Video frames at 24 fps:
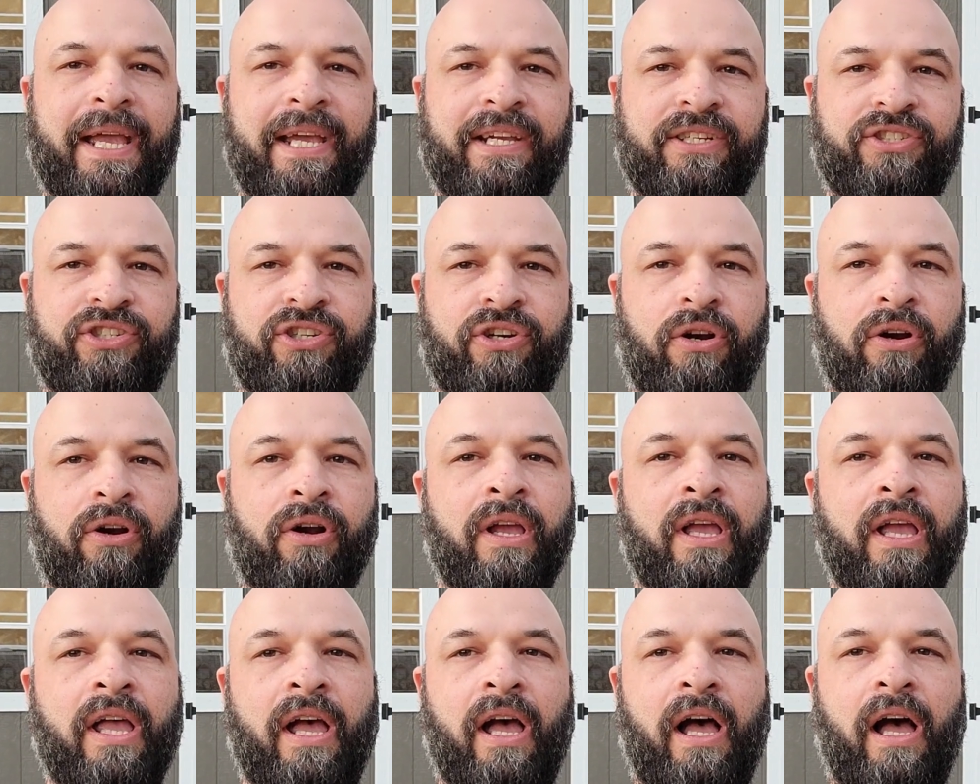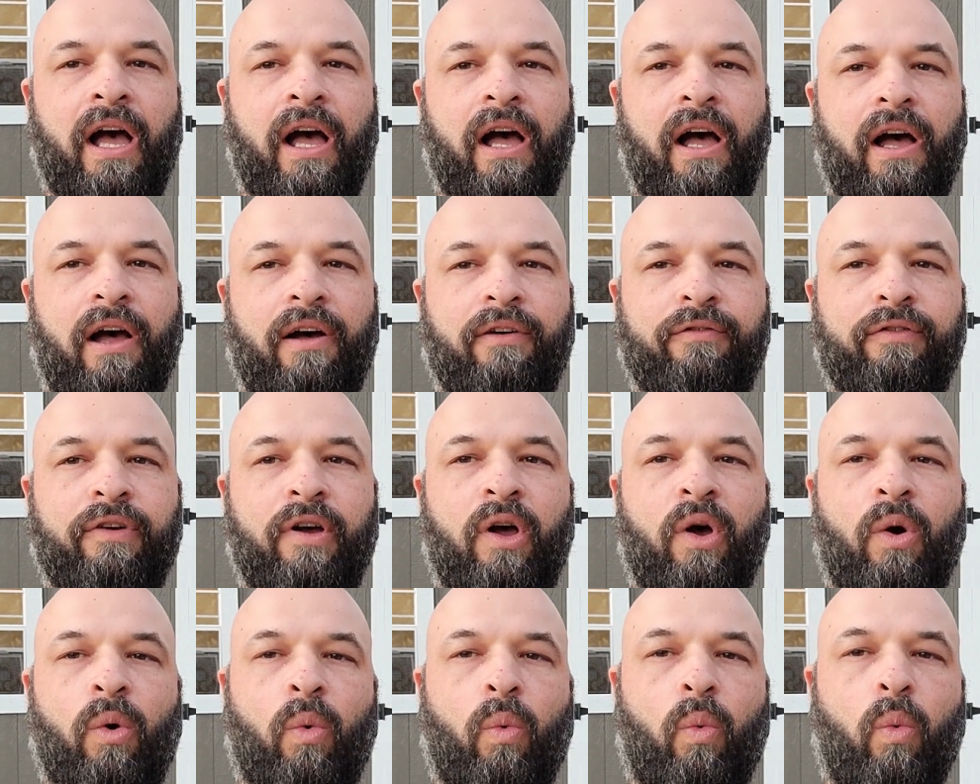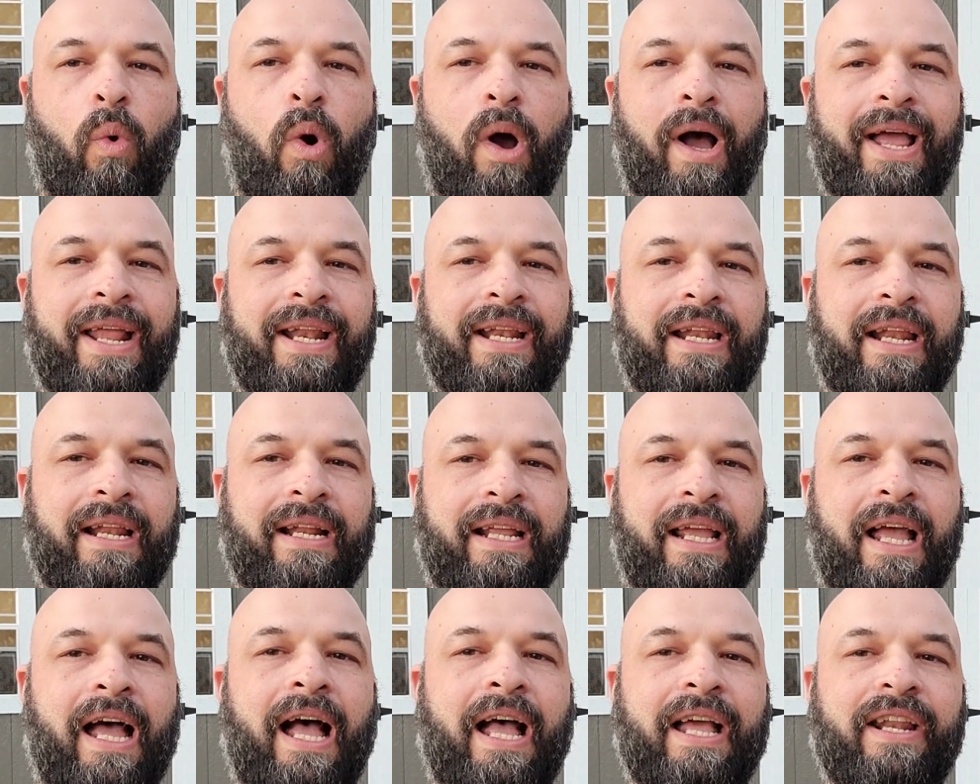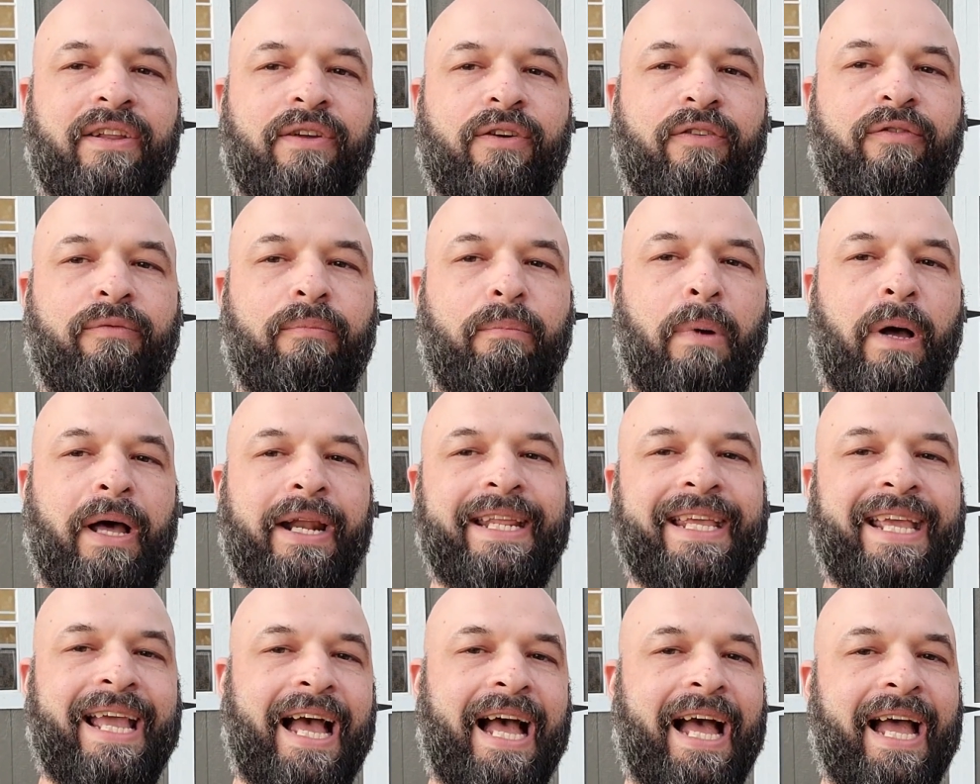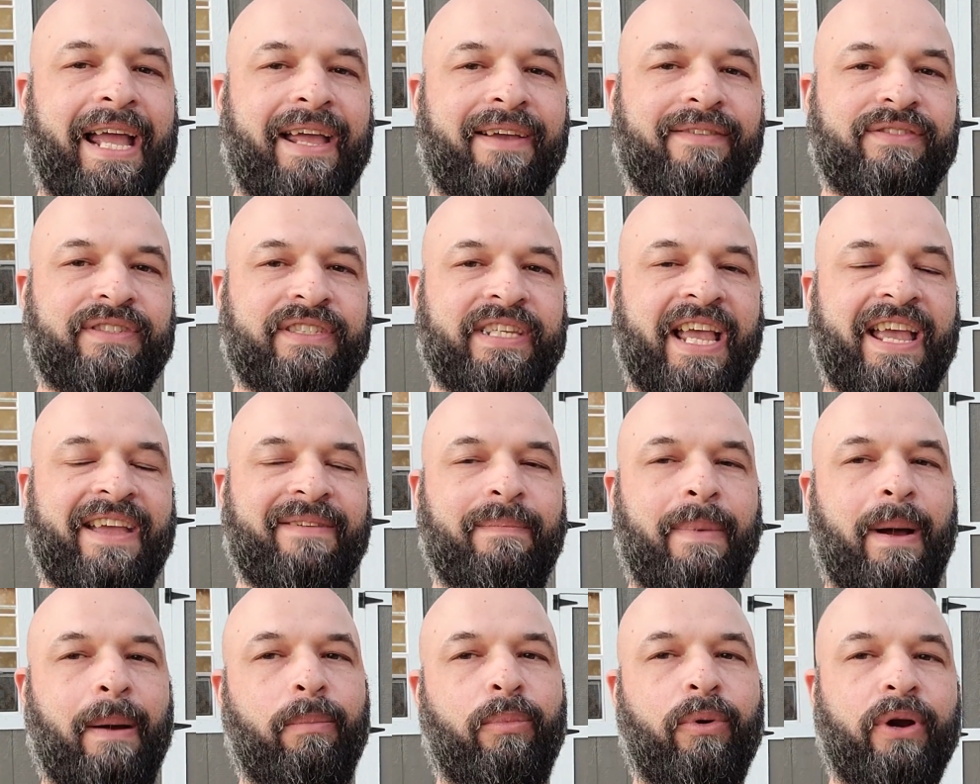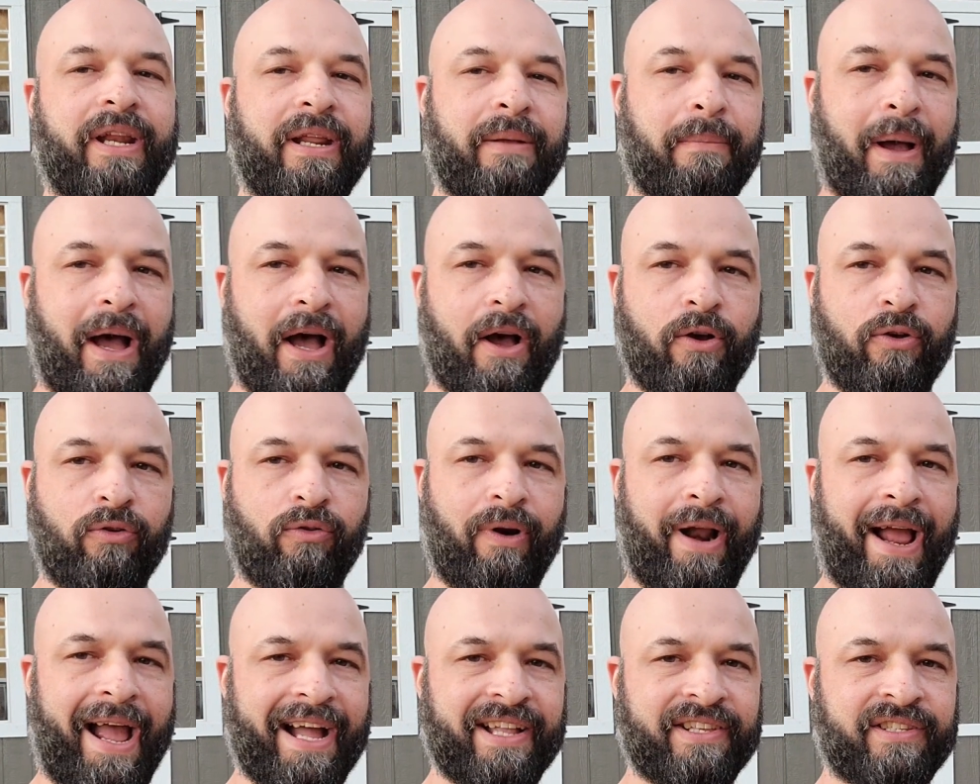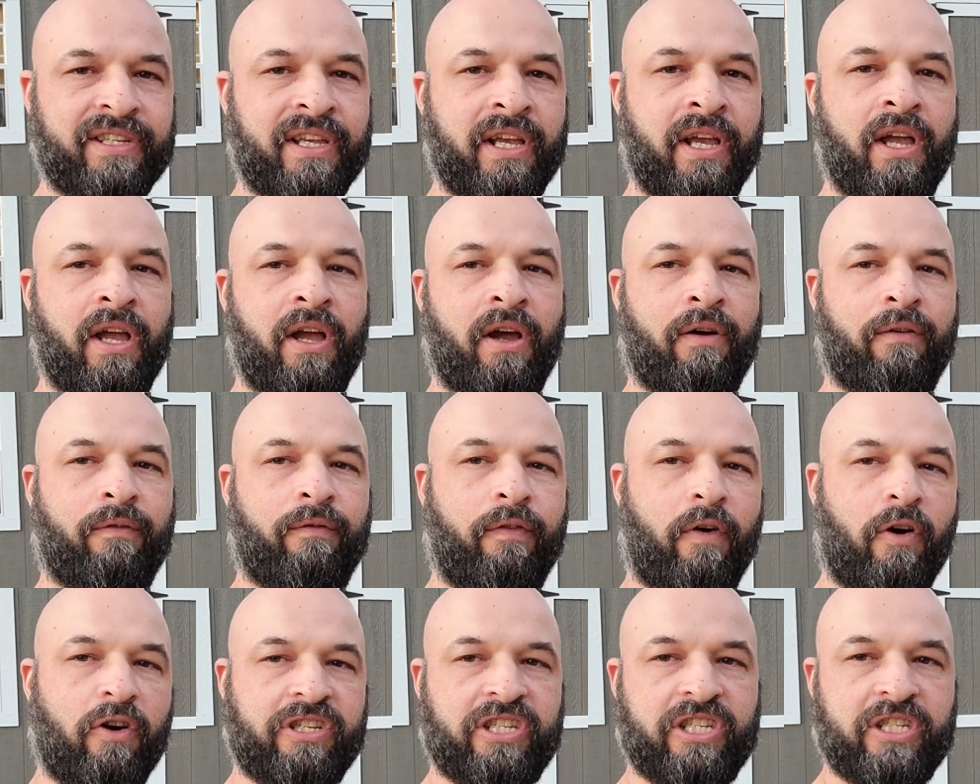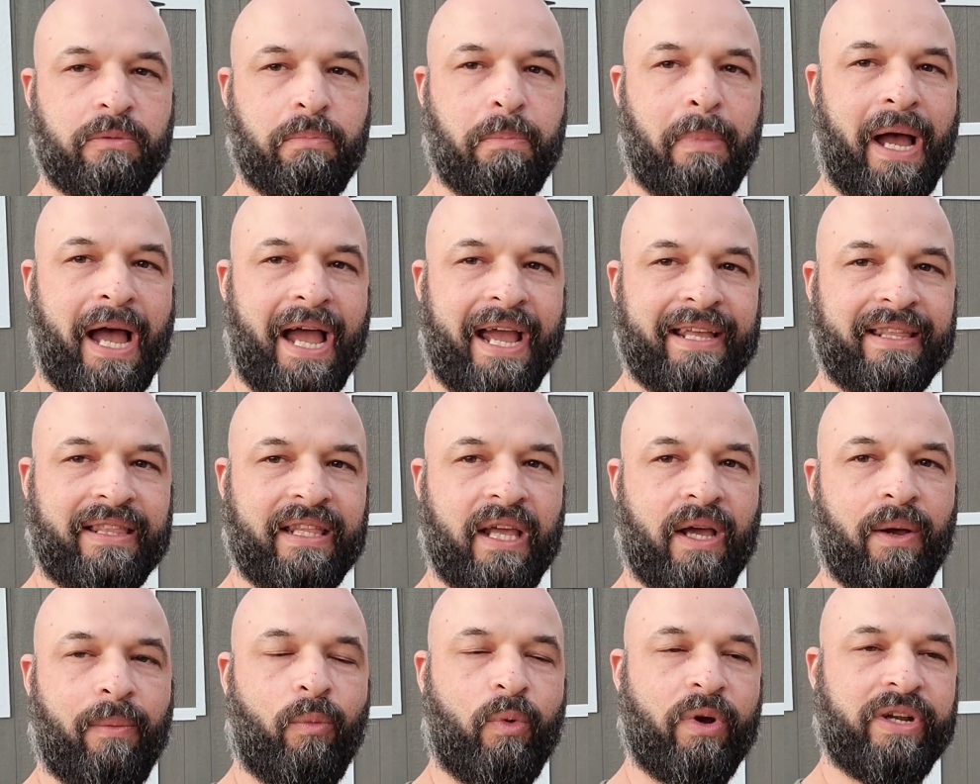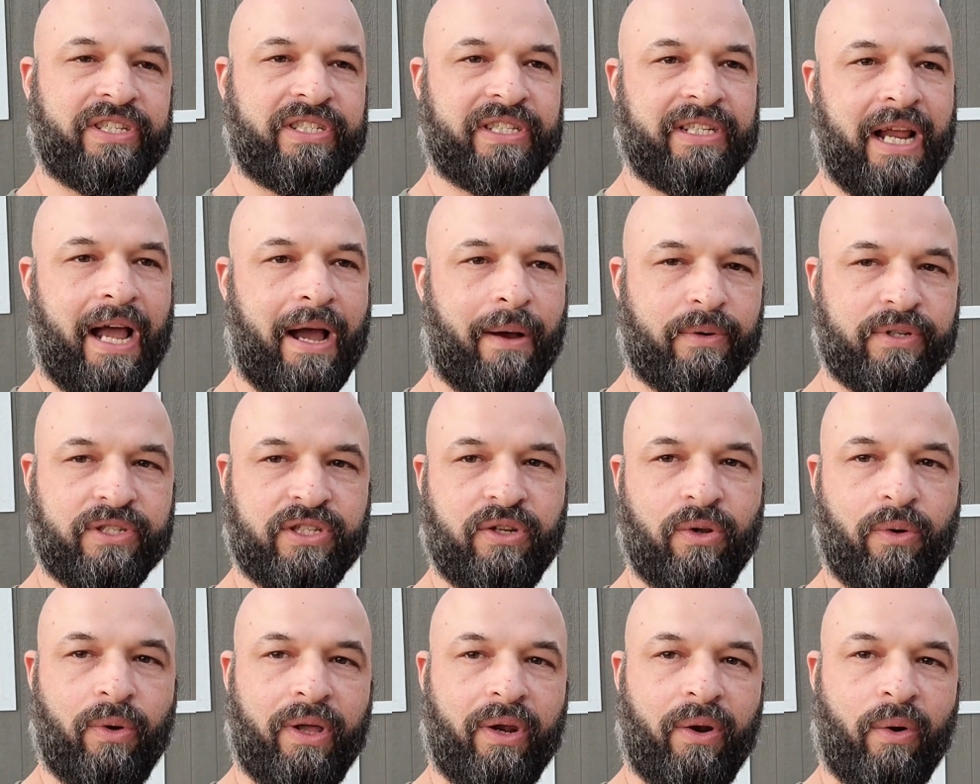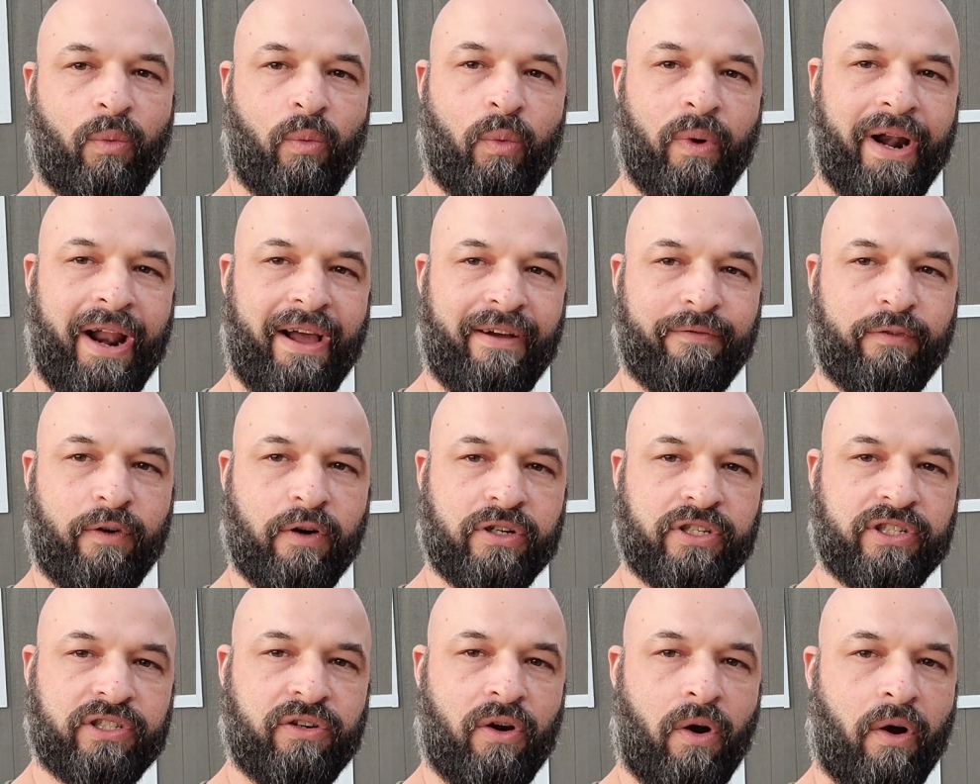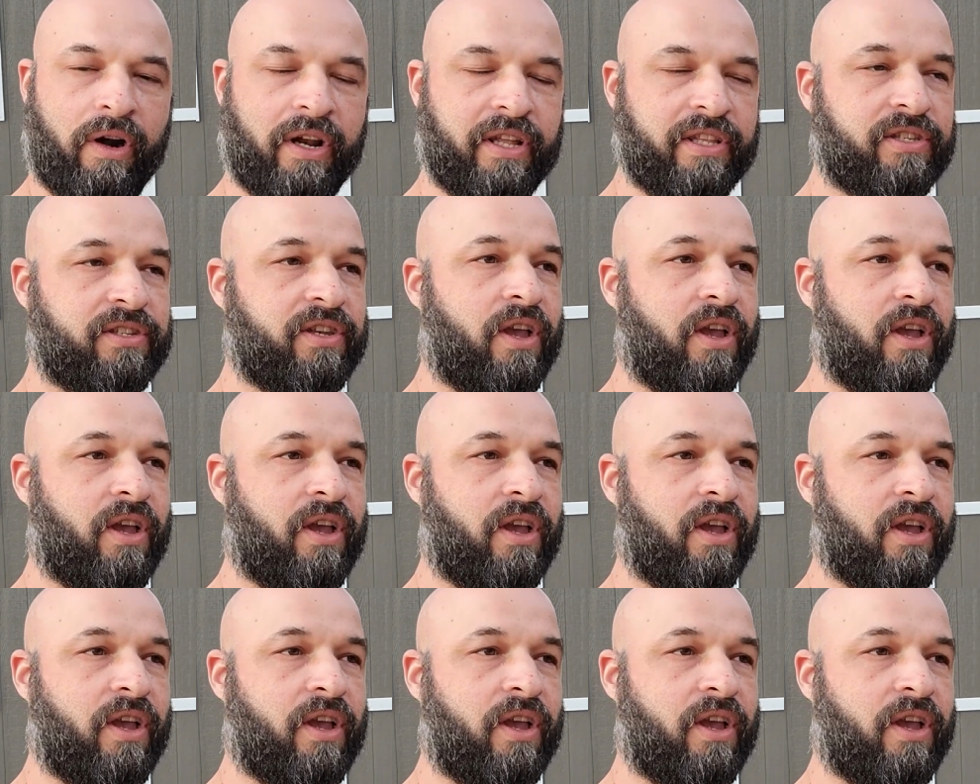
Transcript: picture of what kind of money I have saved by breeding my own rats versus buying them, which I was doing when I first started.